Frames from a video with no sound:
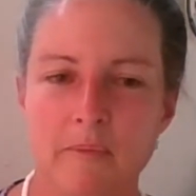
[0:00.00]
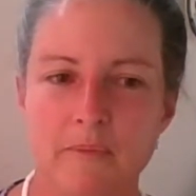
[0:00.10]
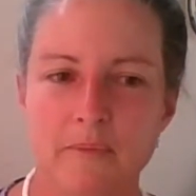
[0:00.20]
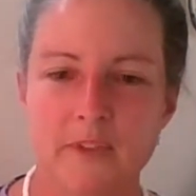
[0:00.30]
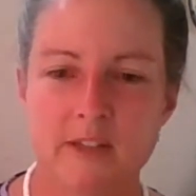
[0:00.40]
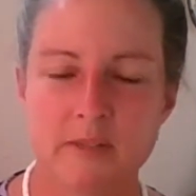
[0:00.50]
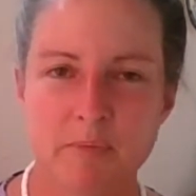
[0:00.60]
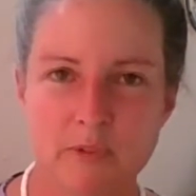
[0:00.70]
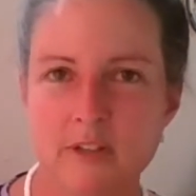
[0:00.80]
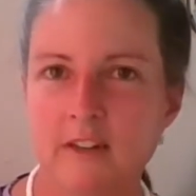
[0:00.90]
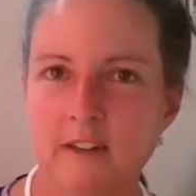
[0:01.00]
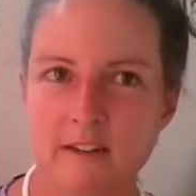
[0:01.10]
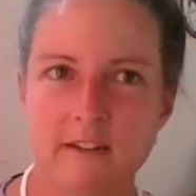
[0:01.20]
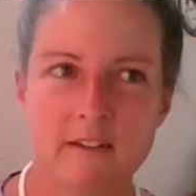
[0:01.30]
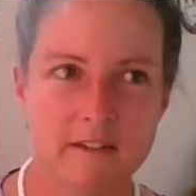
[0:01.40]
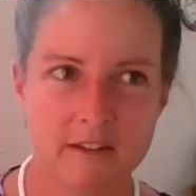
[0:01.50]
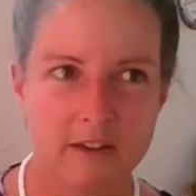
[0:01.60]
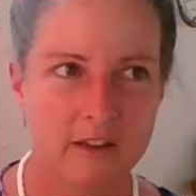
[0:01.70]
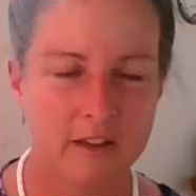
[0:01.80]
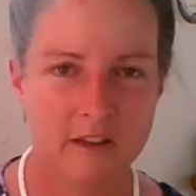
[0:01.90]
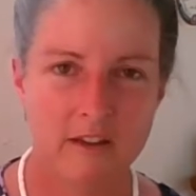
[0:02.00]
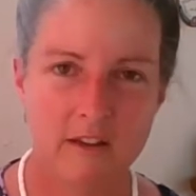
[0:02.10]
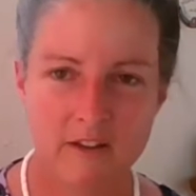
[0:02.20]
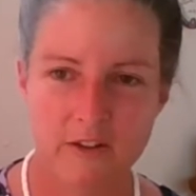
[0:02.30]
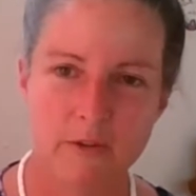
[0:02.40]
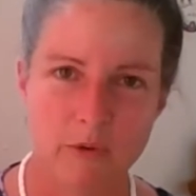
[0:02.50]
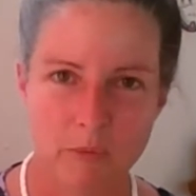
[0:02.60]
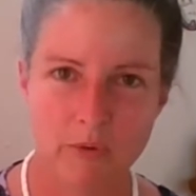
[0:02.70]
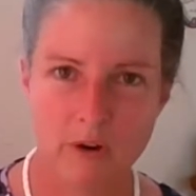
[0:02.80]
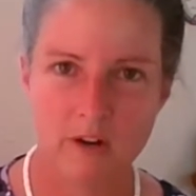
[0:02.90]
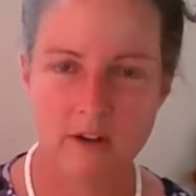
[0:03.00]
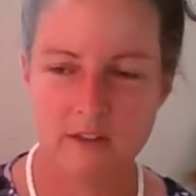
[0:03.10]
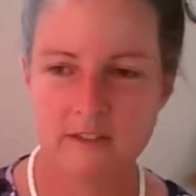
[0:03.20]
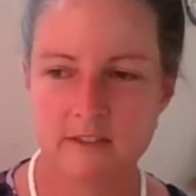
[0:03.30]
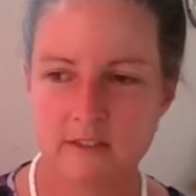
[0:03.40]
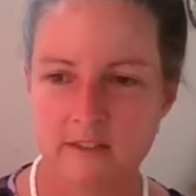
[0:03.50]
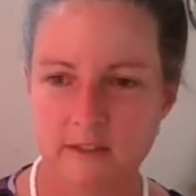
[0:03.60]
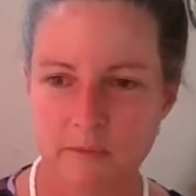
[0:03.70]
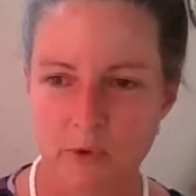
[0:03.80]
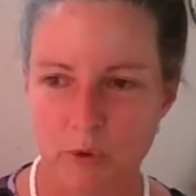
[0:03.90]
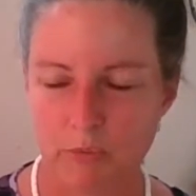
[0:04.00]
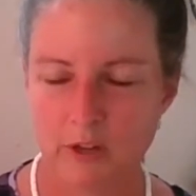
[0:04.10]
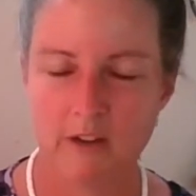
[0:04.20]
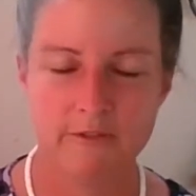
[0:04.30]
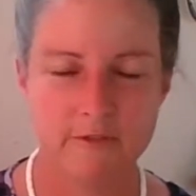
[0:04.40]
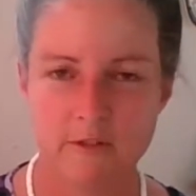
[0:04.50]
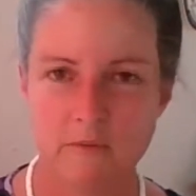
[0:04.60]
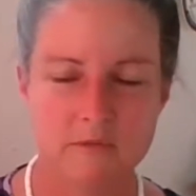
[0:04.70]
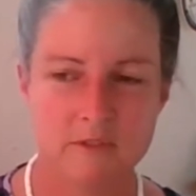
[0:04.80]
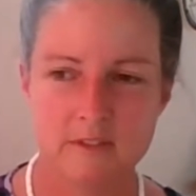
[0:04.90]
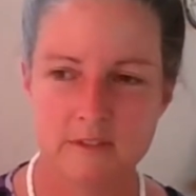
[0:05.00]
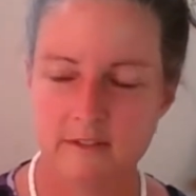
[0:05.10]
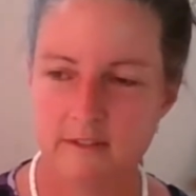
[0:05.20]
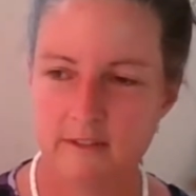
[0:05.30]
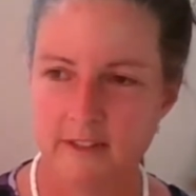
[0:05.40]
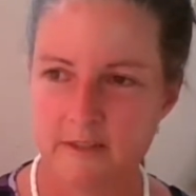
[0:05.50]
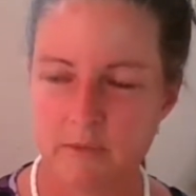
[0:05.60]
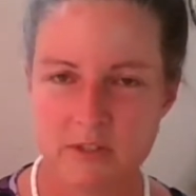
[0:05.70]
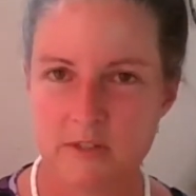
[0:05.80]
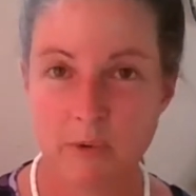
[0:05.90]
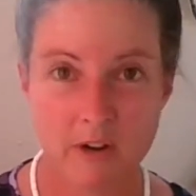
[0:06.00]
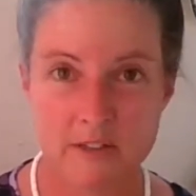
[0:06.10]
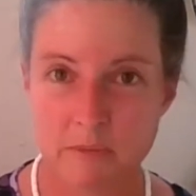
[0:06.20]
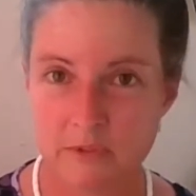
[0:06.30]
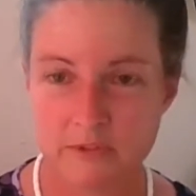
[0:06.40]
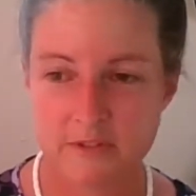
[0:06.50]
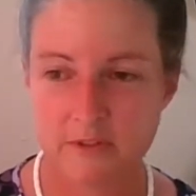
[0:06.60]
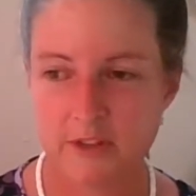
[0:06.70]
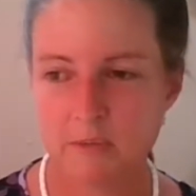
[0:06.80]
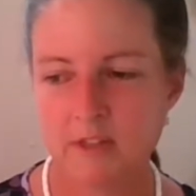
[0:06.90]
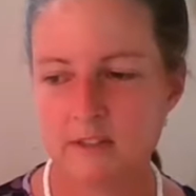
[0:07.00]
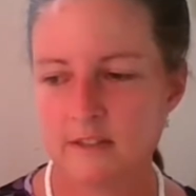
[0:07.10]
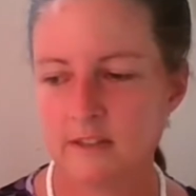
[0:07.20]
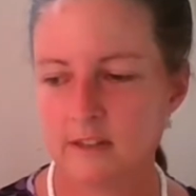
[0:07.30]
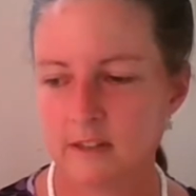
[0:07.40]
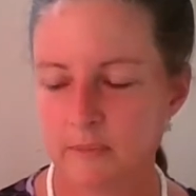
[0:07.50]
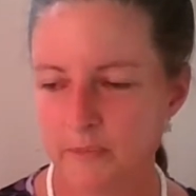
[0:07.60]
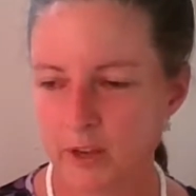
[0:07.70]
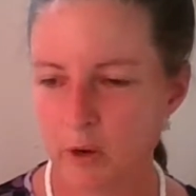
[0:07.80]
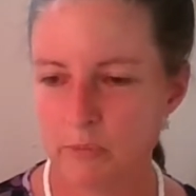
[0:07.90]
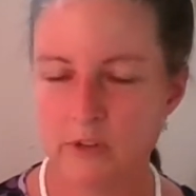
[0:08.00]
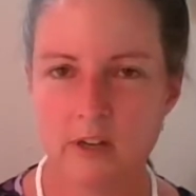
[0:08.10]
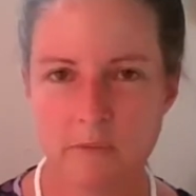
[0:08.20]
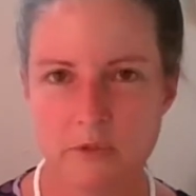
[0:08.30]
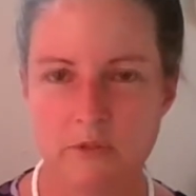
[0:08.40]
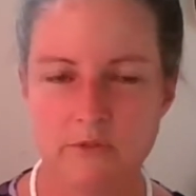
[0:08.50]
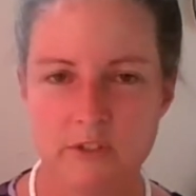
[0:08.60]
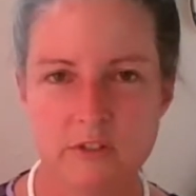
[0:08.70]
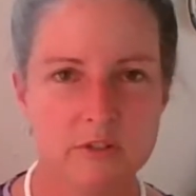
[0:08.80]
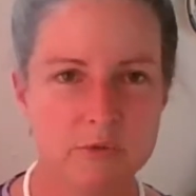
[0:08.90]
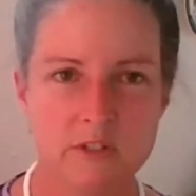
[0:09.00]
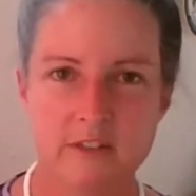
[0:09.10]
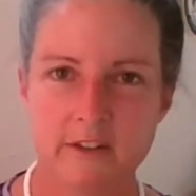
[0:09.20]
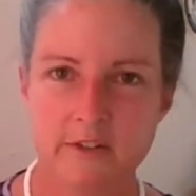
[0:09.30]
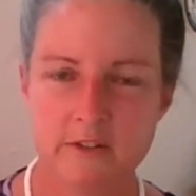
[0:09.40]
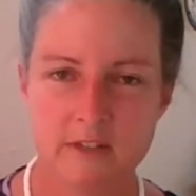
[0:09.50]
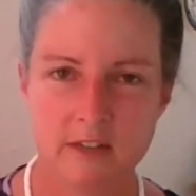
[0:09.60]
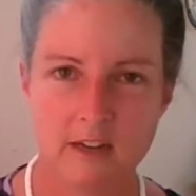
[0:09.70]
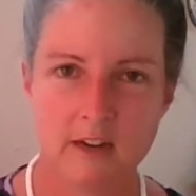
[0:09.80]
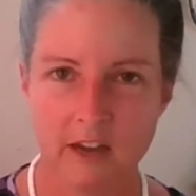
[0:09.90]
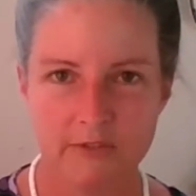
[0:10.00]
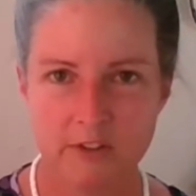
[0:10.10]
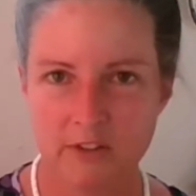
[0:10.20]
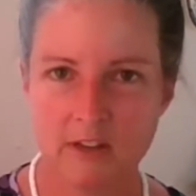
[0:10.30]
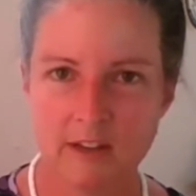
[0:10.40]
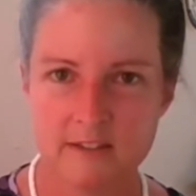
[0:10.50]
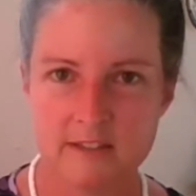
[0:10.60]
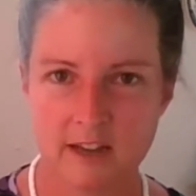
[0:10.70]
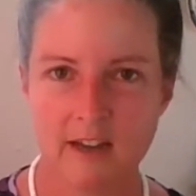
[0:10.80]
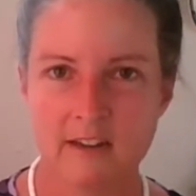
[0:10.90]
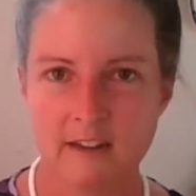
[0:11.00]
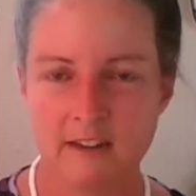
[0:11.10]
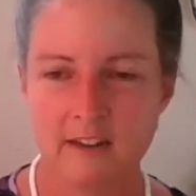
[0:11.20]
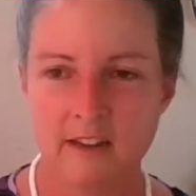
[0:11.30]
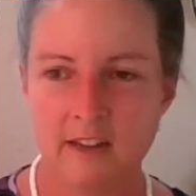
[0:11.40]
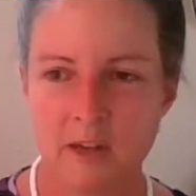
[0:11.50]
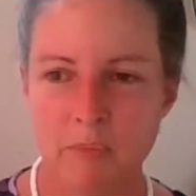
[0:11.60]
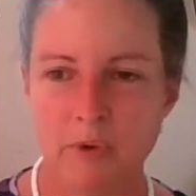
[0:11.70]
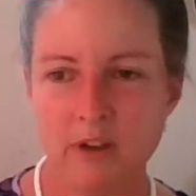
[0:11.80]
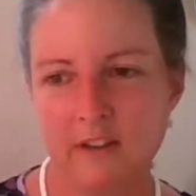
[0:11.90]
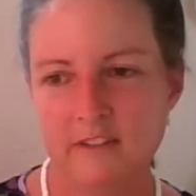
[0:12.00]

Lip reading: exploiting your product or platform as much as possible. So that means they opened it up to vintage resellers, and again, I have nothing against that, but